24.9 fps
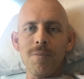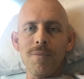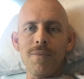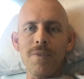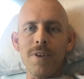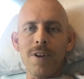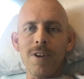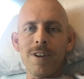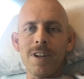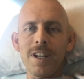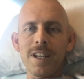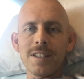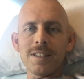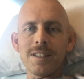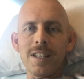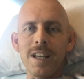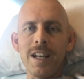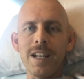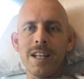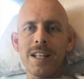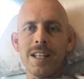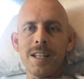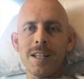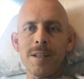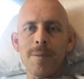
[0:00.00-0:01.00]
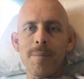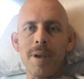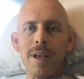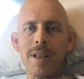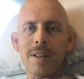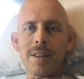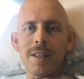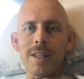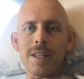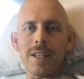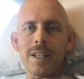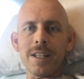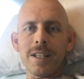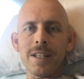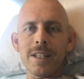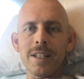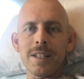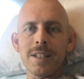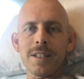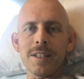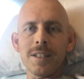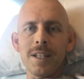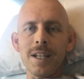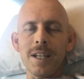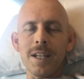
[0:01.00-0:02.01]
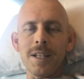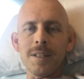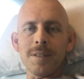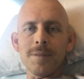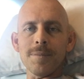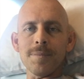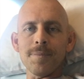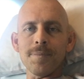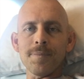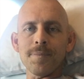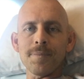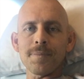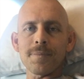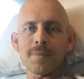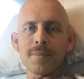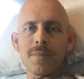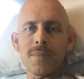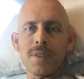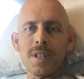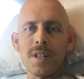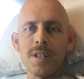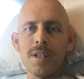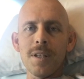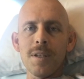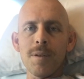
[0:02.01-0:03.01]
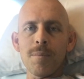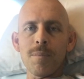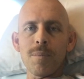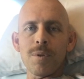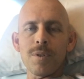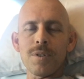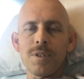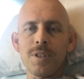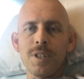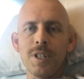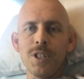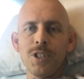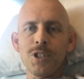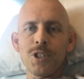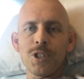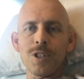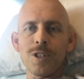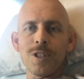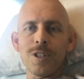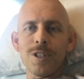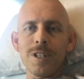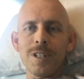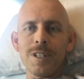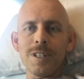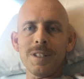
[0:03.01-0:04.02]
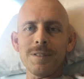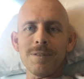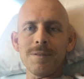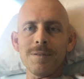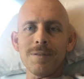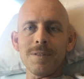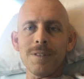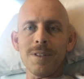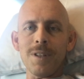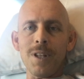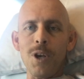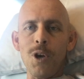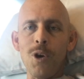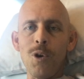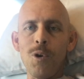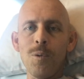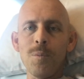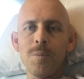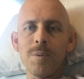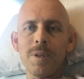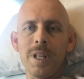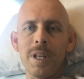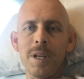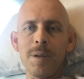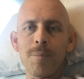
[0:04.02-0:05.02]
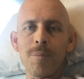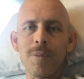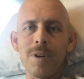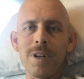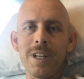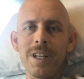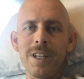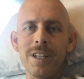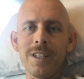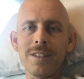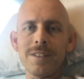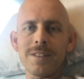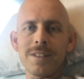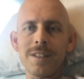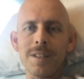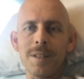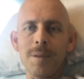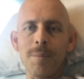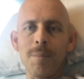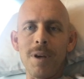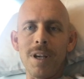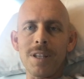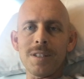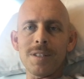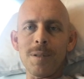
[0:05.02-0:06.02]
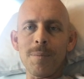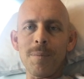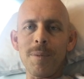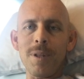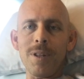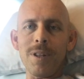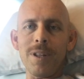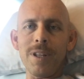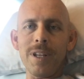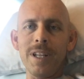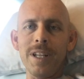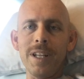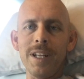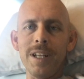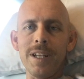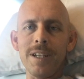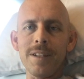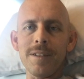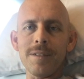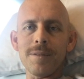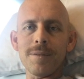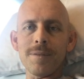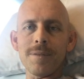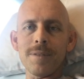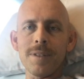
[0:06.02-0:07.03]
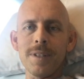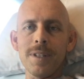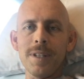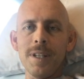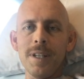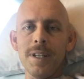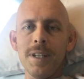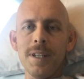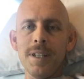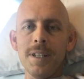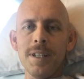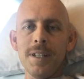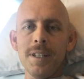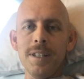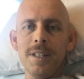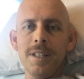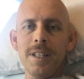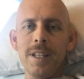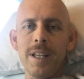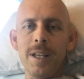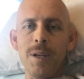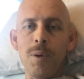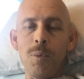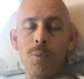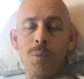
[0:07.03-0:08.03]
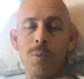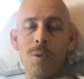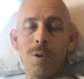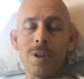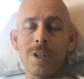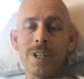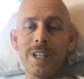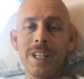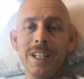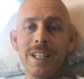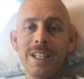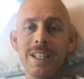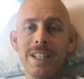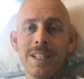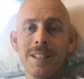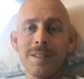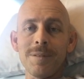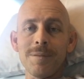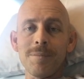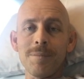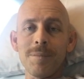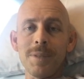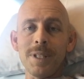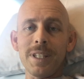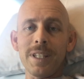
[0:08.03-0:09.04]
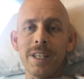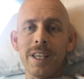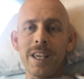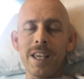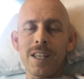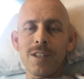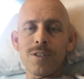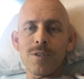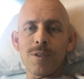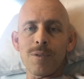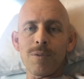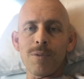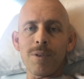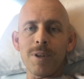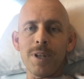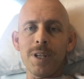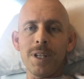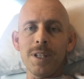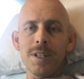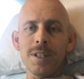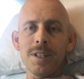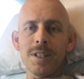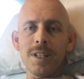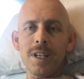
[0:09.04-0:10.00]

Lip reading: Very excited about the procedure and the hope that it brings, and the possibility of it working and being cancer-free.